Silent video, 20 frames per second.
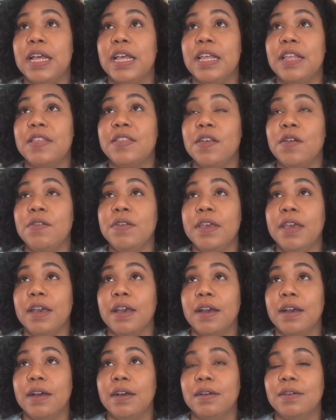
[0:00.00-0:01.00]
So
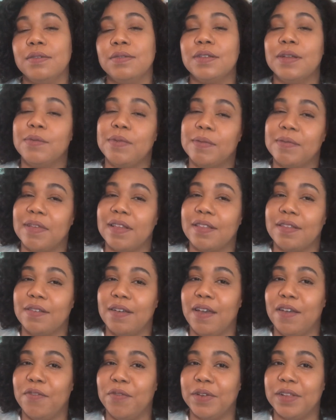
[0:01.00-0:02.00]
yeah, sometimes I still
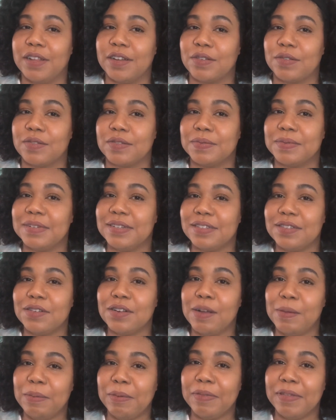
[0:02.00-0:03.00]
have red lentils because there are a
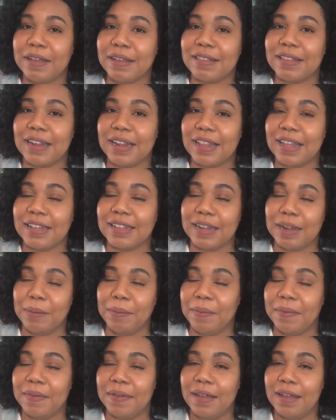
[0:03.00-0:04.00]
couple of things that I like in them.
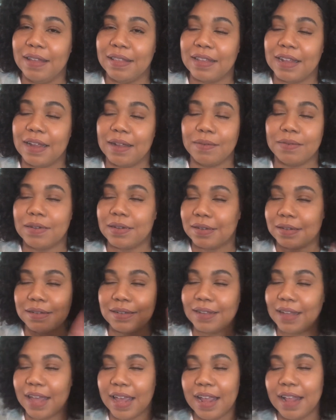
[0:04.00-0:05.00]
That
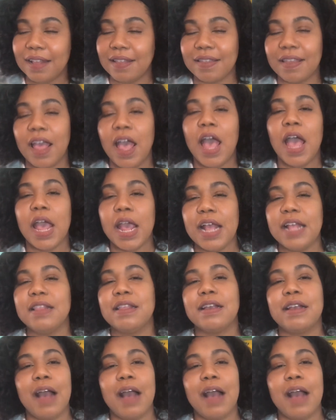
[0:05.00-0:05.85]
it's a